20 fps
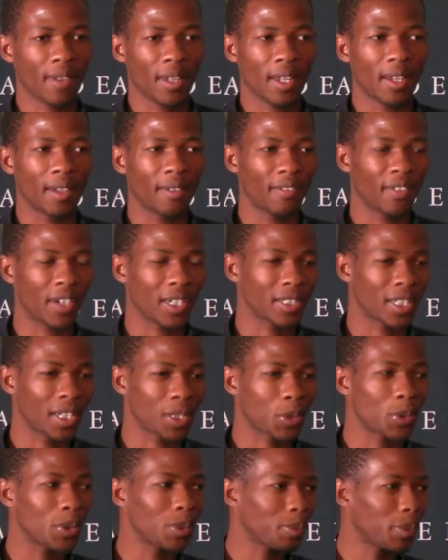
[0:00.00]
In fact, they
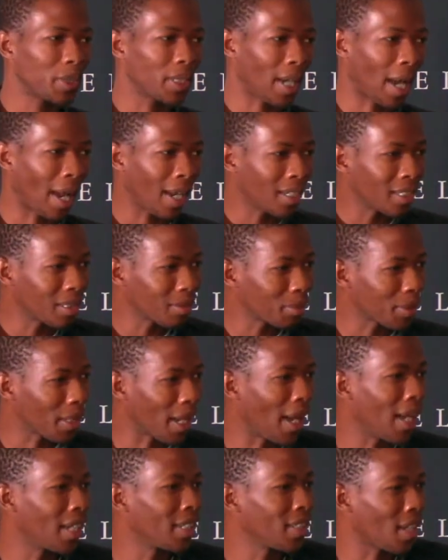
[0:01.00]
should be rallying
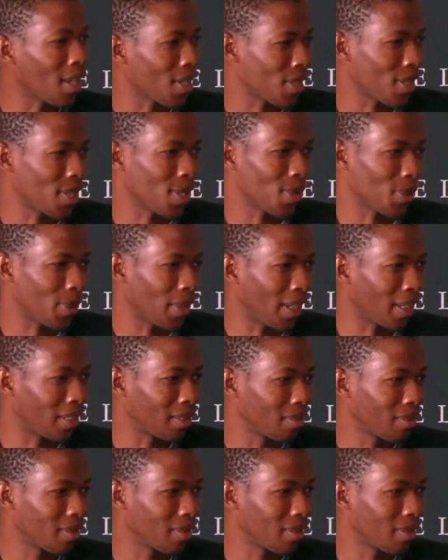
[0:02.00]
behind us as well.